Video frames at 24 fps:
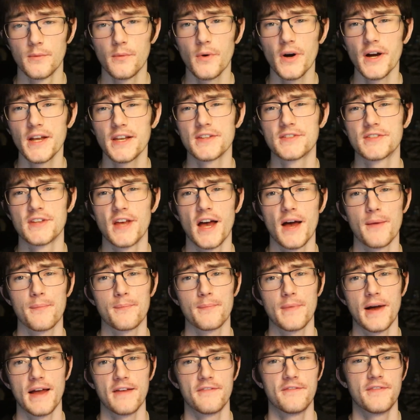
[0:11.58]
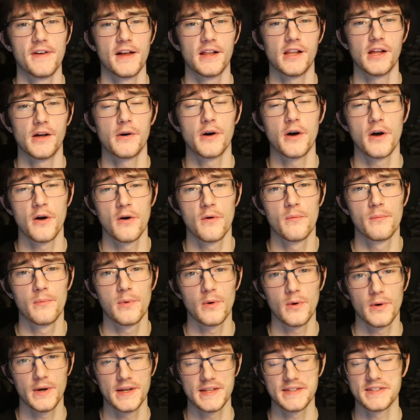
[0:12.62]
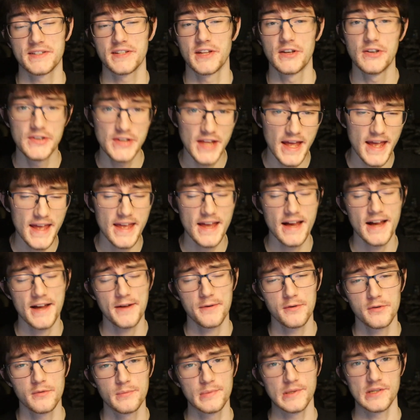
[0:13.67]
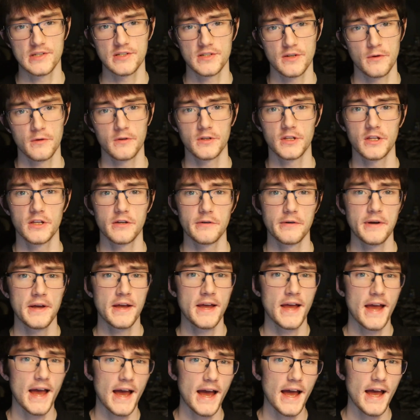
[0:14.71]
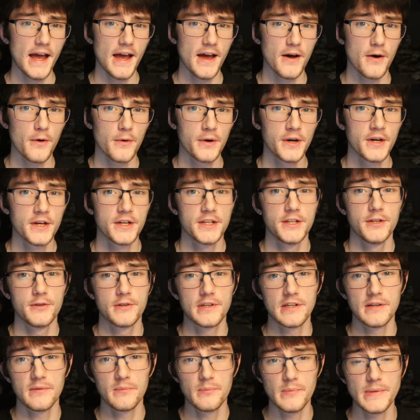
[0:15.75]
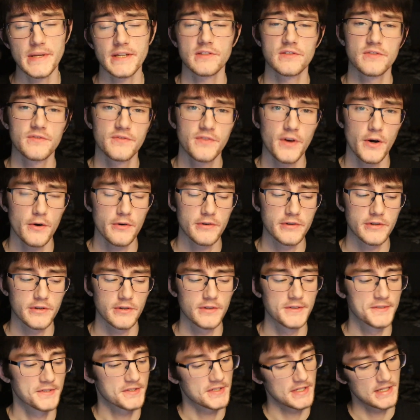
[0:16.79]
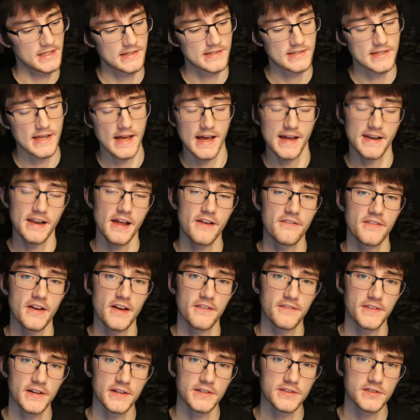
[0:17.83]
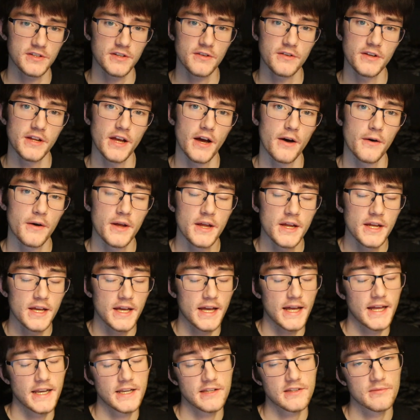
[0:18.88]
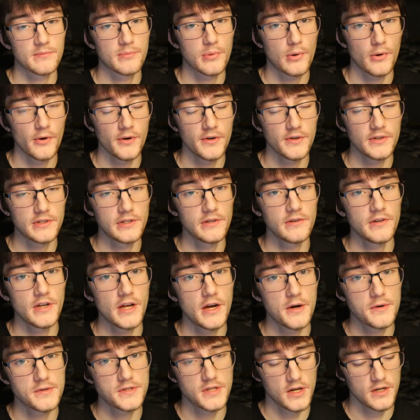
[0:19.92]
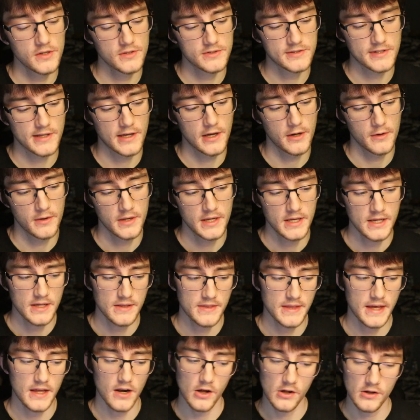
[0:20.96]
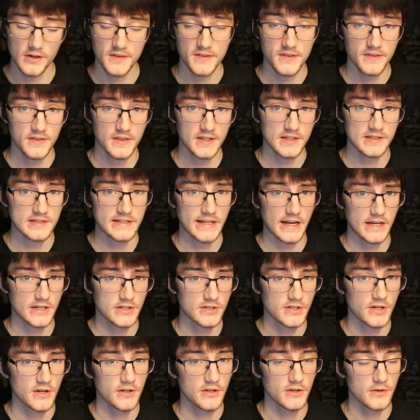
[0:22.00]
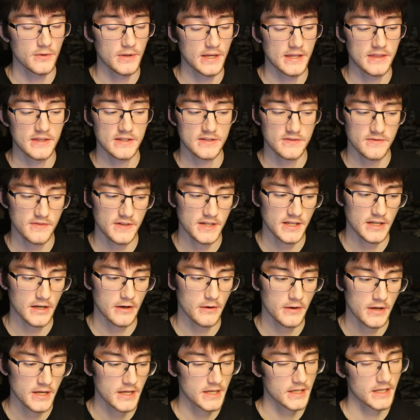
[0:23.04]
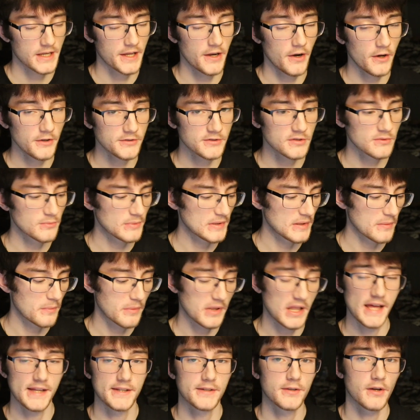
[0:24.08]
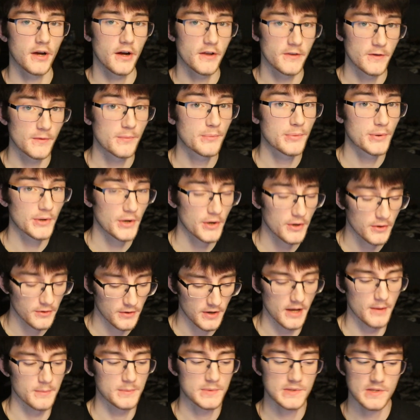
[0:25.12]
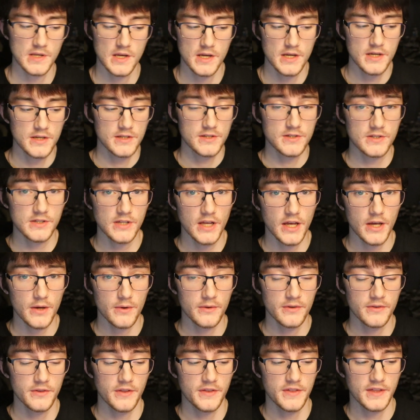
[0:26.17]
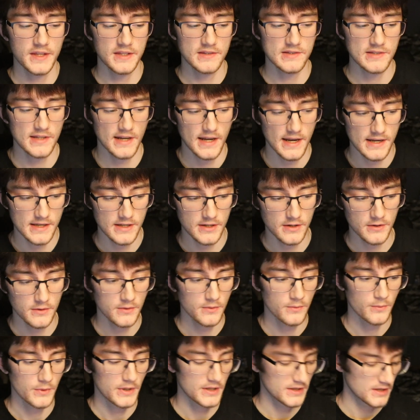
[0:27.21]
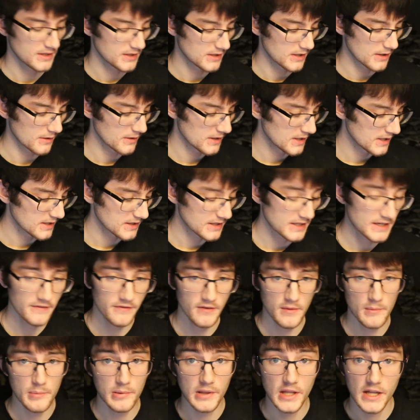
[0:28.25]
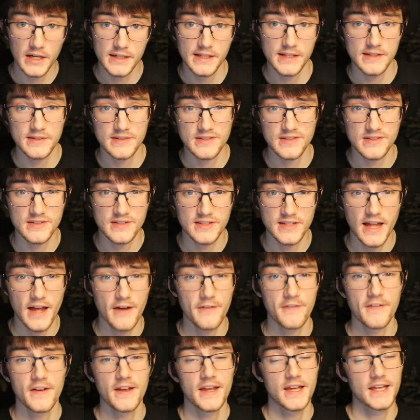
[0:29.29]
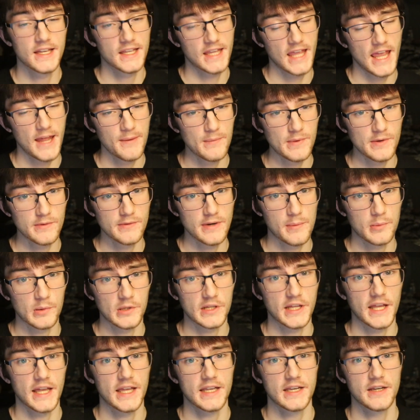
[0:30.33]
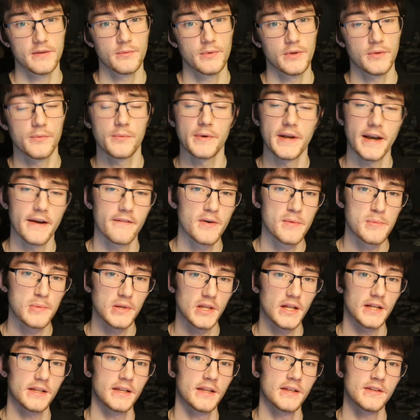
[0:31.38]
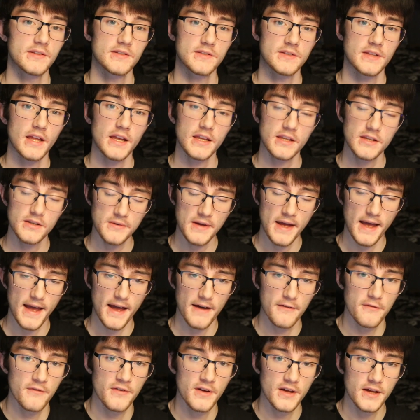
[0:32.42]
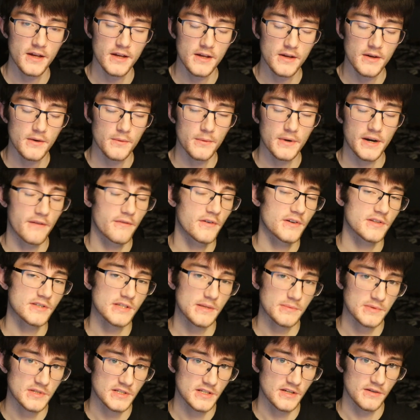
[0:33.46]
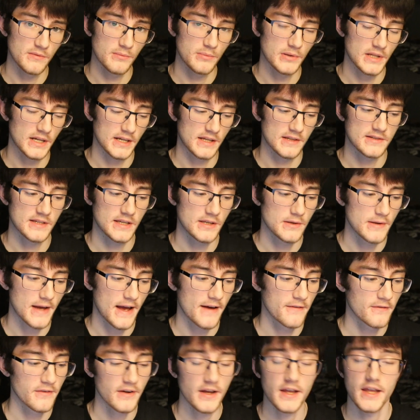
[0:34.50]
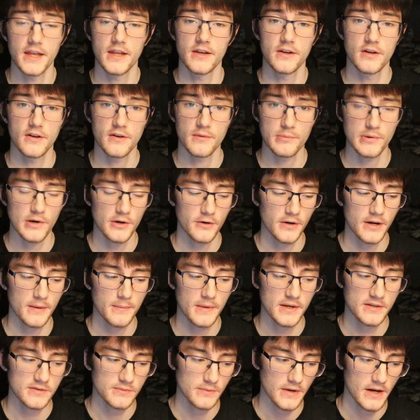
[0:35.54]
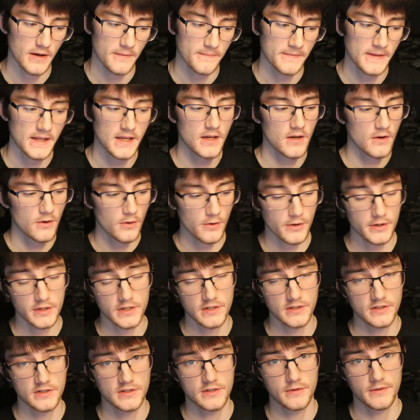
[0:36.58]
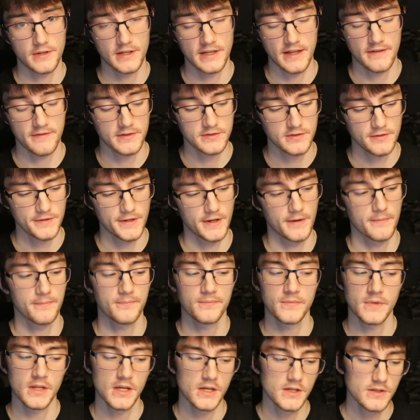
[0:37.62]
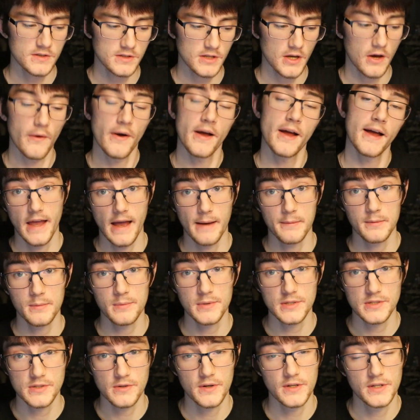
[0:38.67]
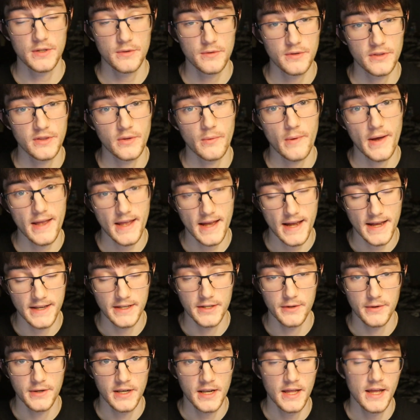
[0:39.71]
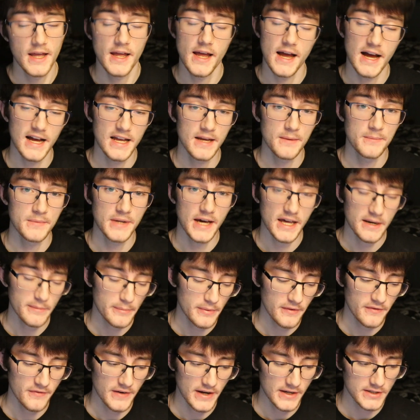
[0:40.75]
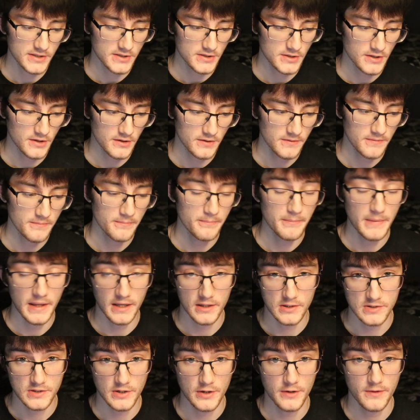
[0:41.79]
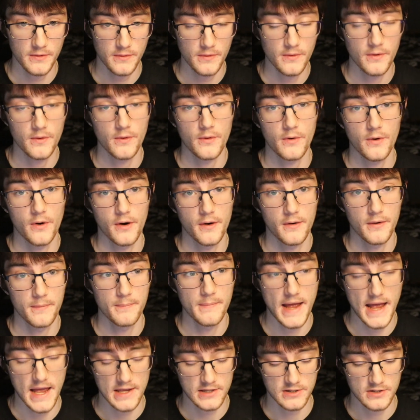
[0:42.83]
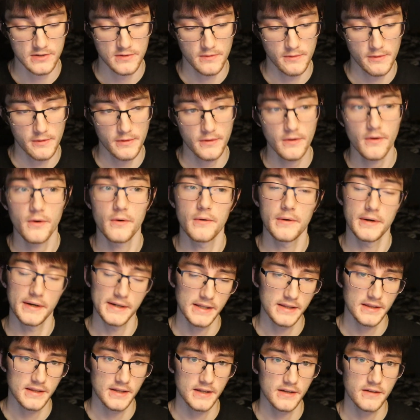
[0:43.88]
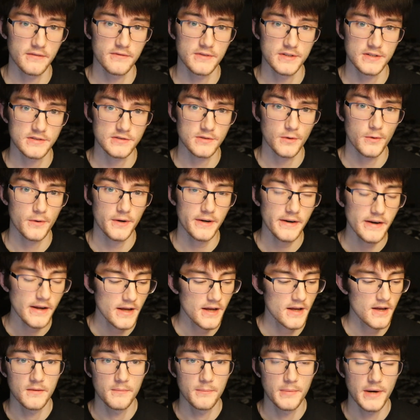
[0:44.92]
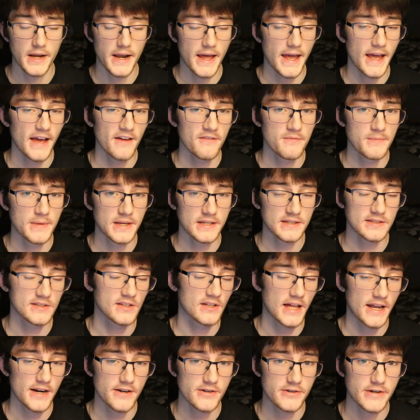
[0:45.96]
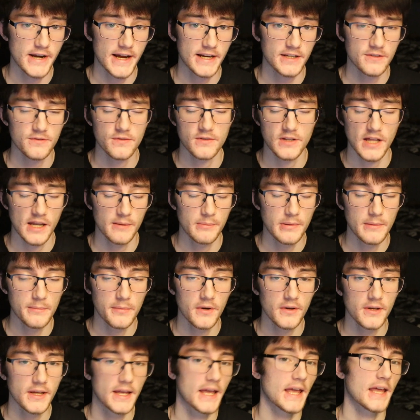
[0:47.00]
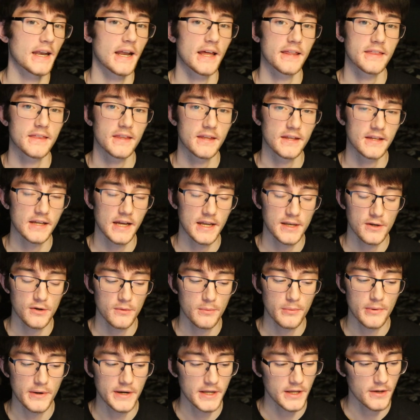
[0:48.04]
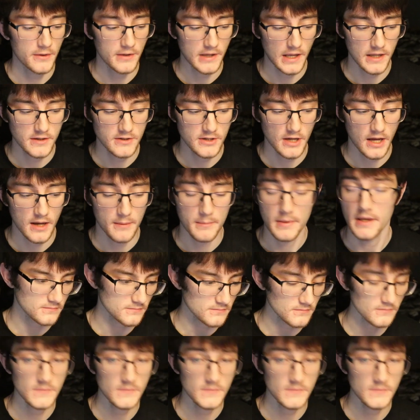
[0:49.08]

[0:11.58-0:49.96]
What is up my fellow homeboys? Today I will be showing you how you can mix vocals inside of FL Studio. And it's important to note also that all of the things that I show you in this video can also be applied to other programs. So the things that I do with, you know, the different plugins and stuff can be replicated with whatever plugins that you have whatever substitute plugins that you have in your program as well. Or you can just do it in FL Studio. So, I'm going to be showing you the way I do it. I am not a professional mixer or masterer or anything of the sort, but I have mixed a lot of tracks for a lot of people, and I think I do a pretty okay job.